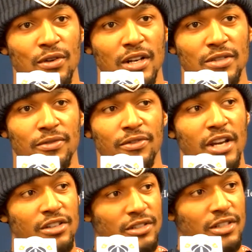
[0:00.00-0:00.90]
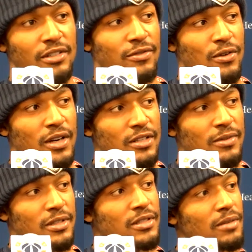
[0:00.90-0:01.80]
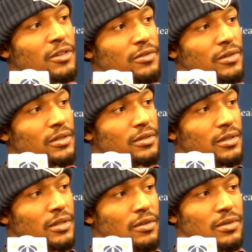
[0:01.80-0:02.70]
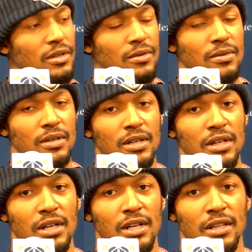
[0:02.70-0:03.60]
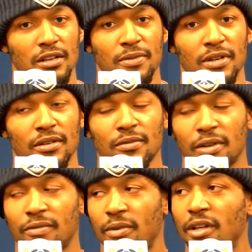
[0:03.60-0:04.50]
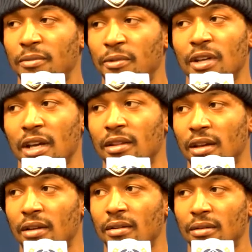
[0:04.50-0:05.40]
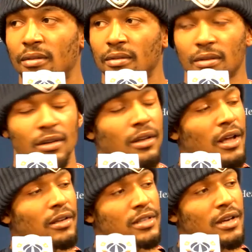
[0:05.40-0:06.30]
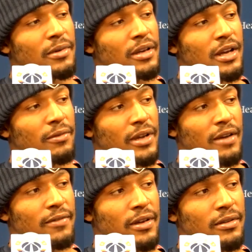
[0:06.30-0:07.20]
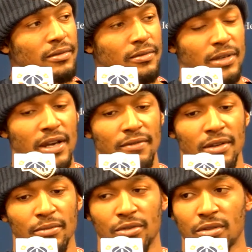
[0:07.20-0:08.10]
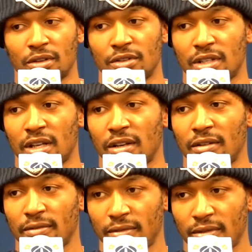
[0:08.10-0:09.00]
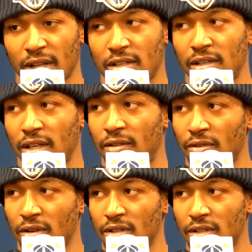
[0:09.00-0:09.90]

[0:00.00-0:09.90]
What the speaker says: That's what free agency's for. That's what the summer's for, you know? So we communicate that a lot, Tommy and I. We have that mutual understanding of that's a need for us.